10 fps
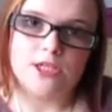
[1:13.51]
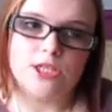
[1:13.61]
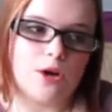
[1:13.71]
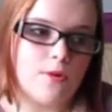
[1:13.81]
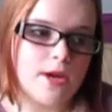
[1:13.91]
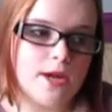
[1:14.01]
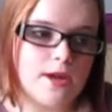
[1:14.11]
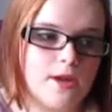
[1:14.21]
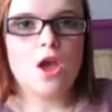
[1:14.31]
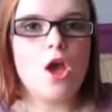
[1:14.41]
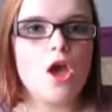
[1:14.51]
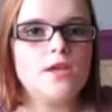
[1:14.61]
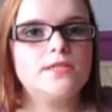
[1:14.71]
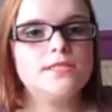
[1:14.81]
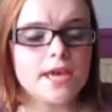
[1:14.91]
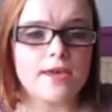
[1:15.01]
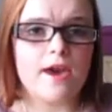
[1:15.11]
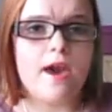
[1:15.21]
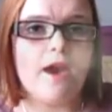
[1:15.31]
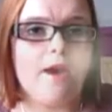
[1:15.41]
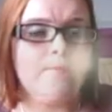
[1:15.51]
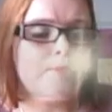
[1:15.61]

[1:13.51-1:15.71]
shall we? Skincare.